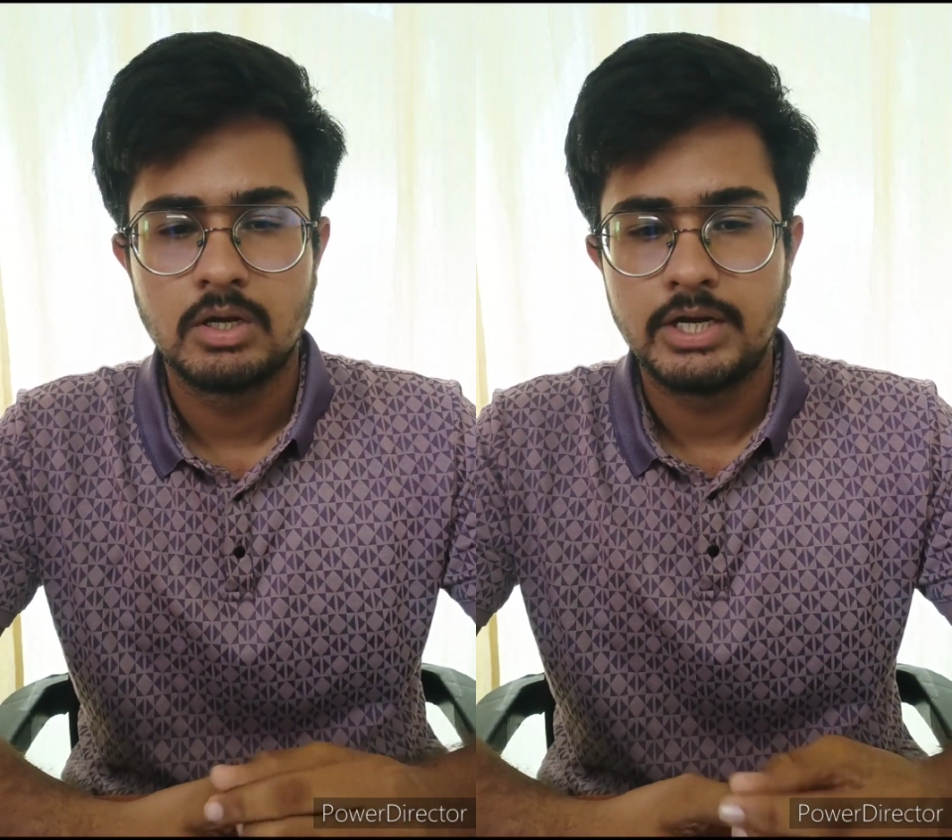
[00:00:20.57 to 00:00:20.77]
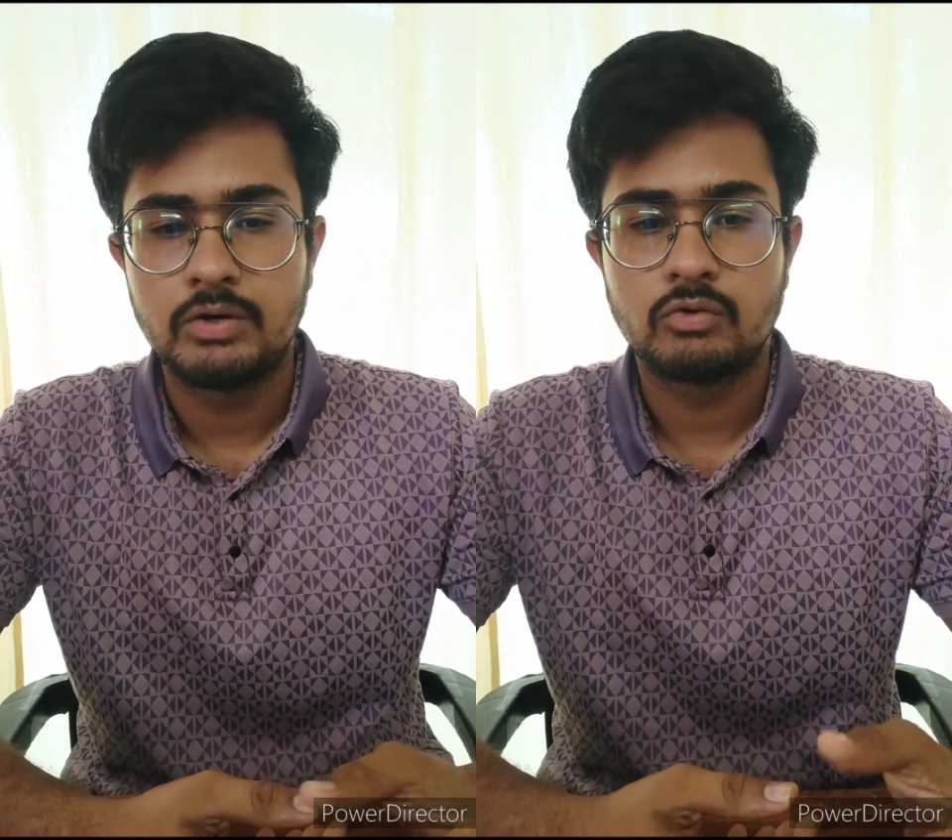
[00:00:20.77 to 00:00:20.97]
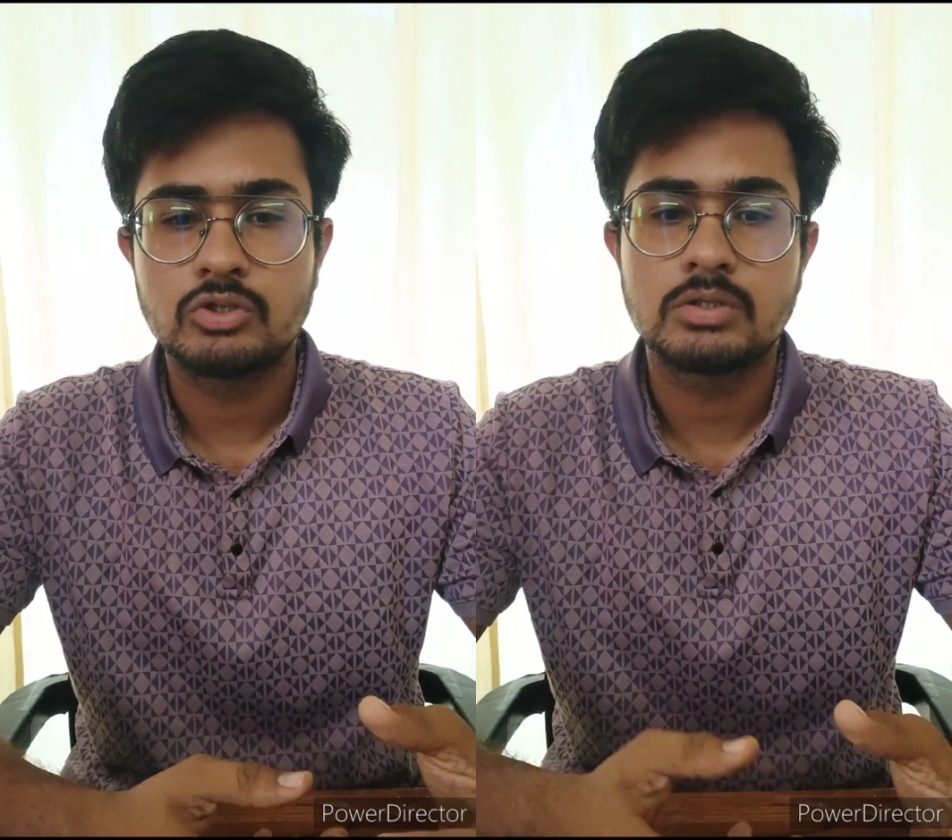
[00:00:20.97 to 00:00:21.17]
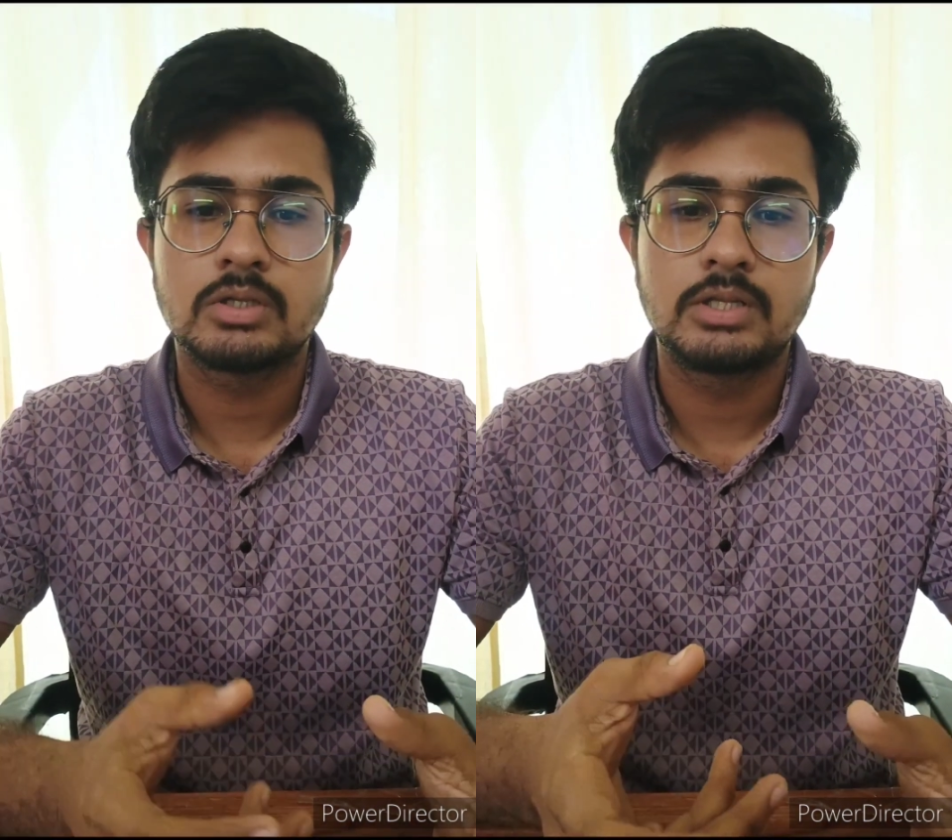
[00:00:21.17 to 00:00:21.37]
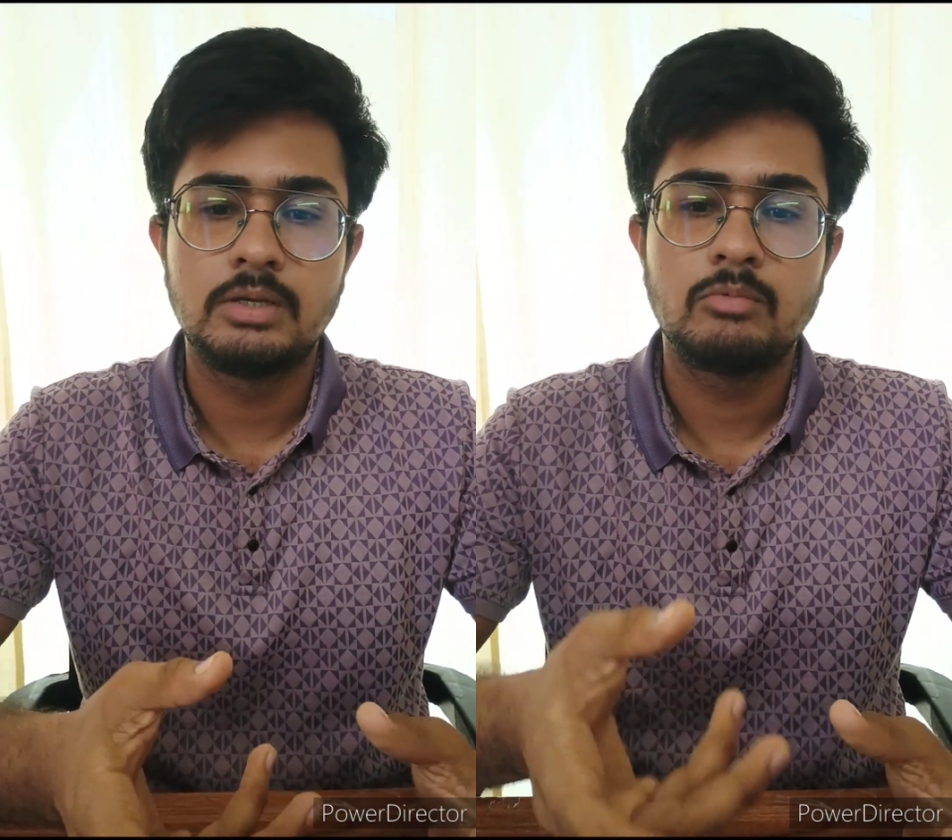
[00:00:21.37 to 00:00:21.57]
It was
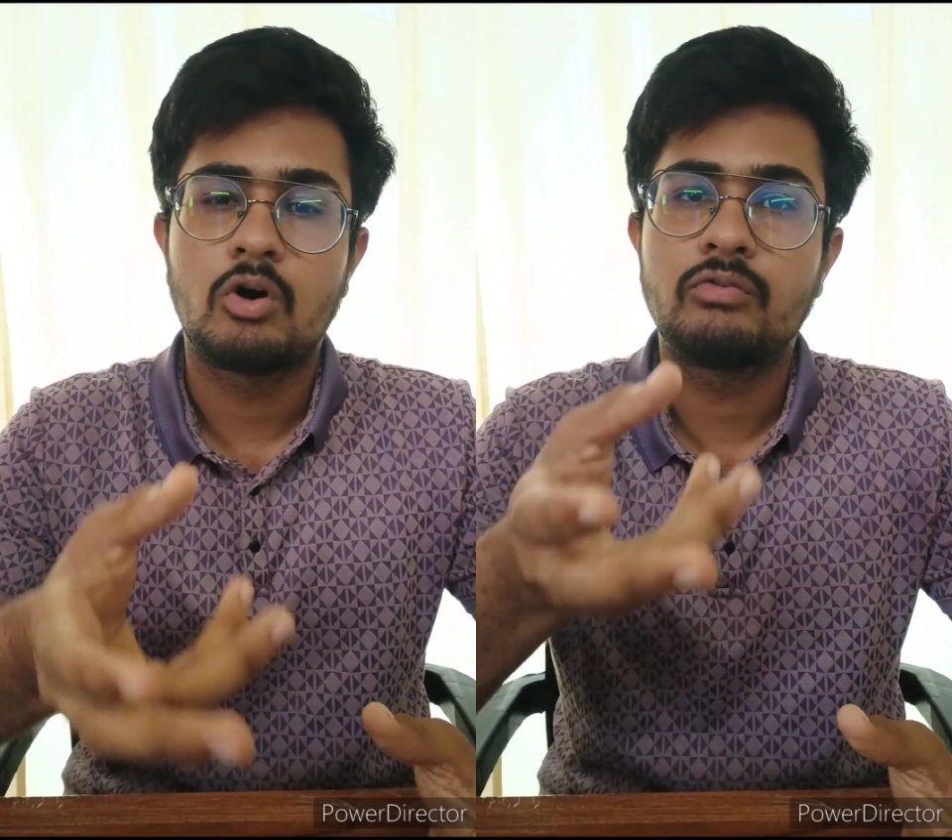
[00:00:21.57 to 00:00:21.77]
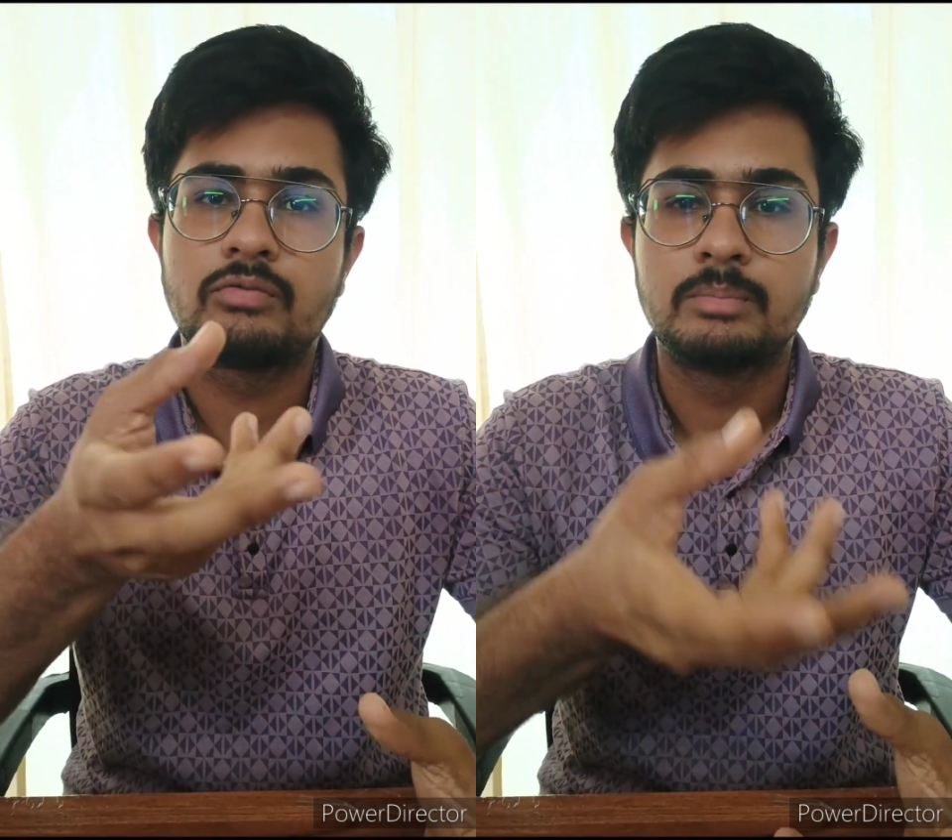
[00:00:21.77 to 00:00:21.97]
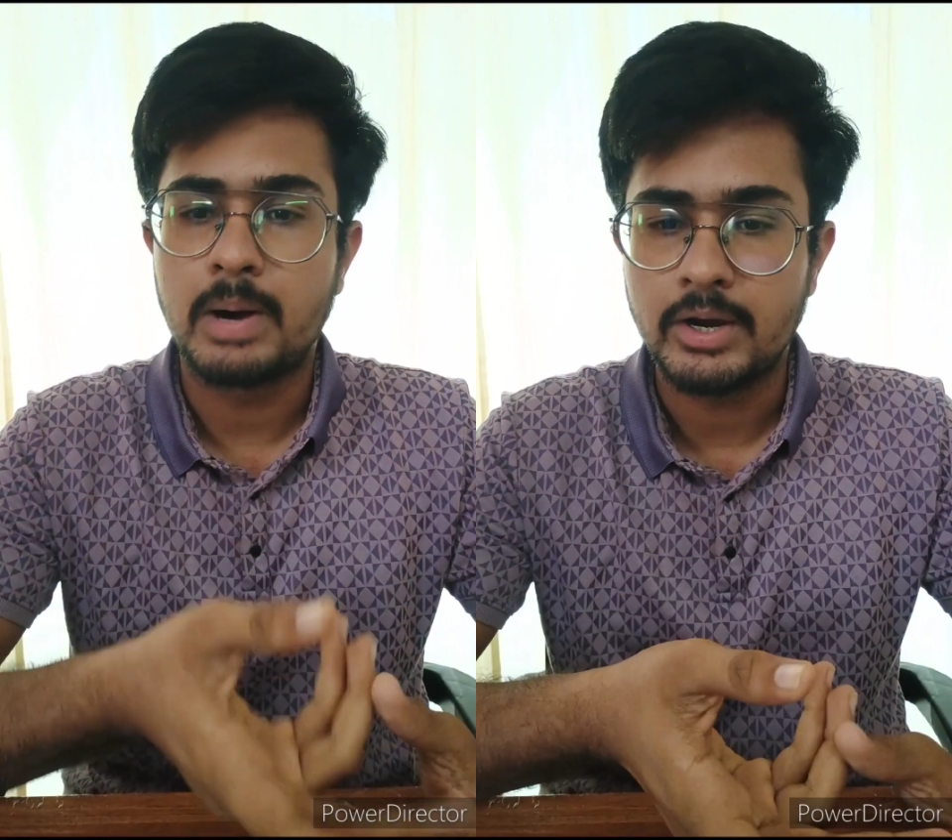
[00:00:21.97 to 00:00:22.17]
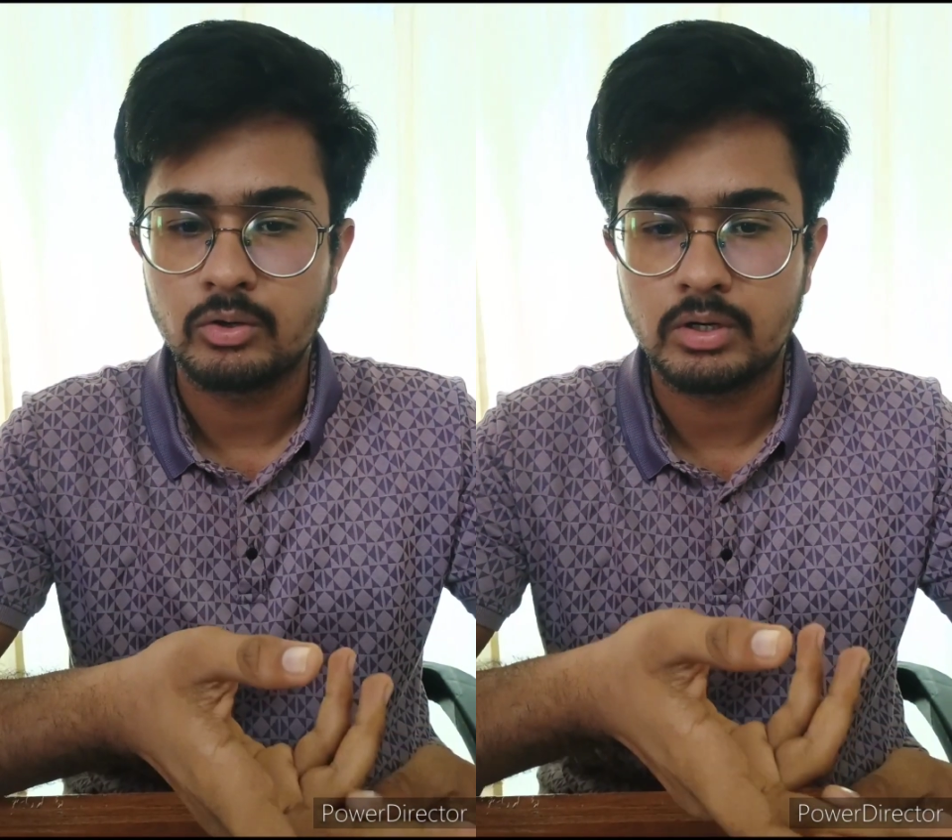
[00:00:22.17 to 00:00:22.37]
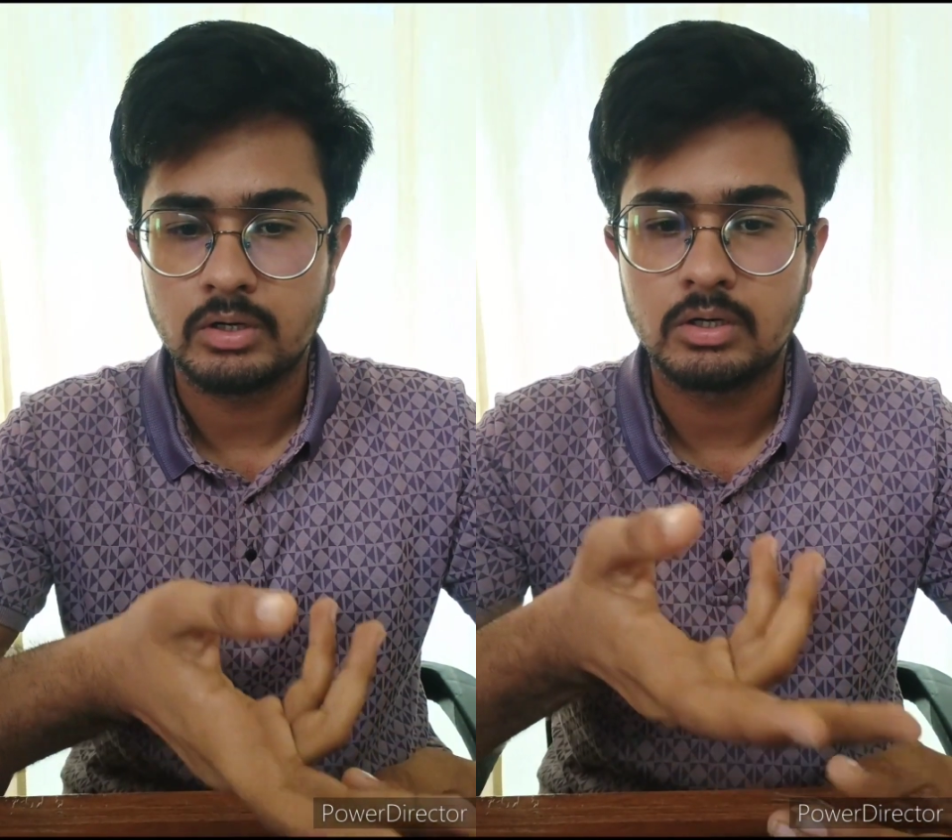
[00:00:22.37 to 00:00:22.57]
the theme of
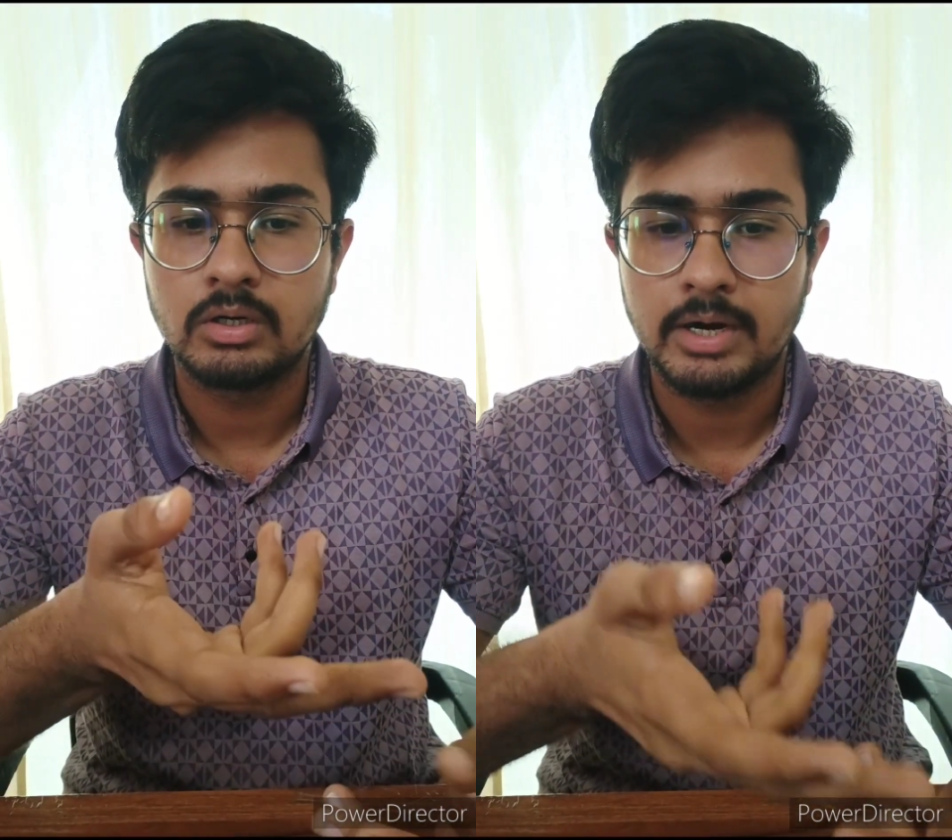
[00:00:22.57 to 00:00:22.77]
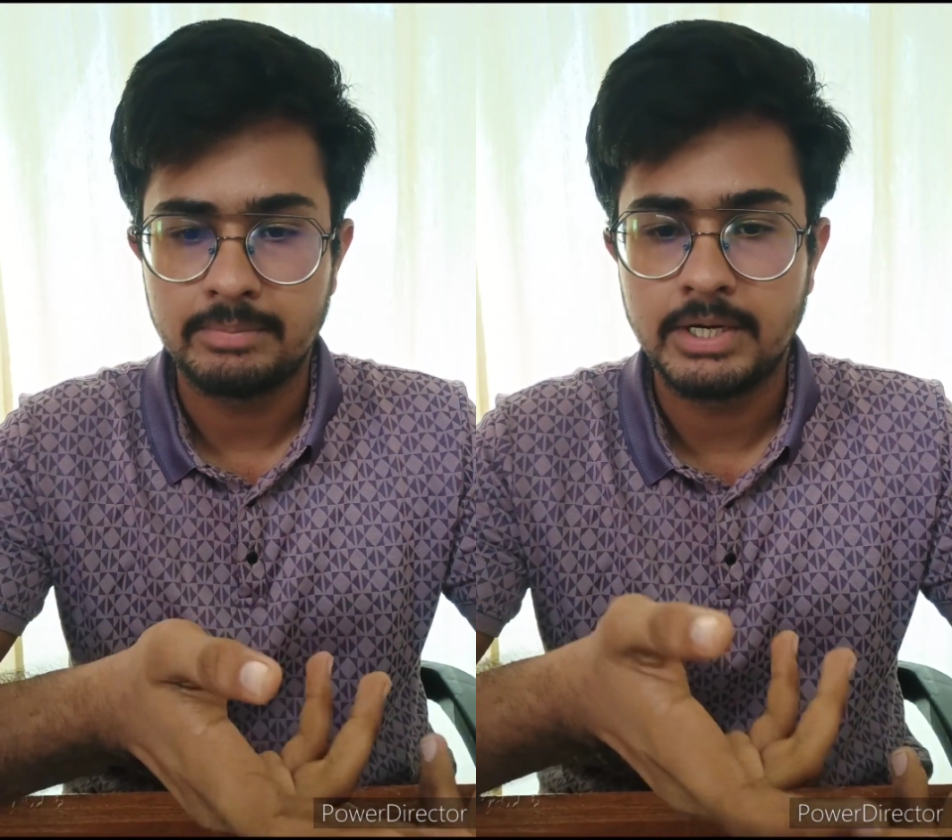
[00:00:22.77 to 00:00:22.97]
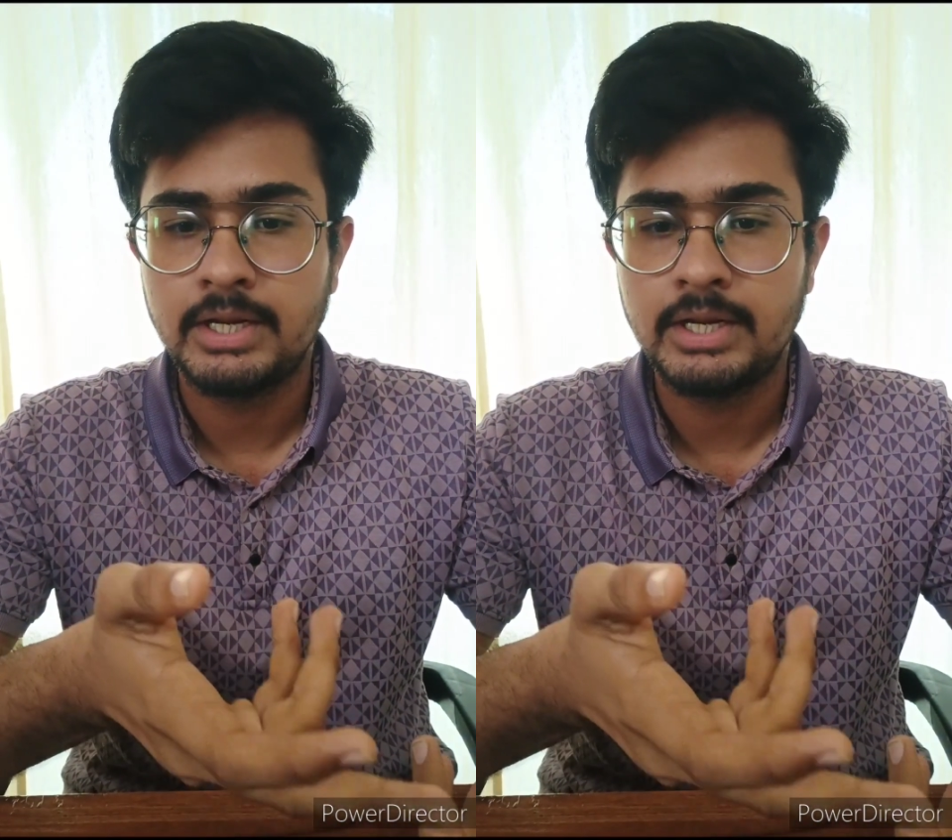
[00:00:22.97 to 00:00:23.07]
MD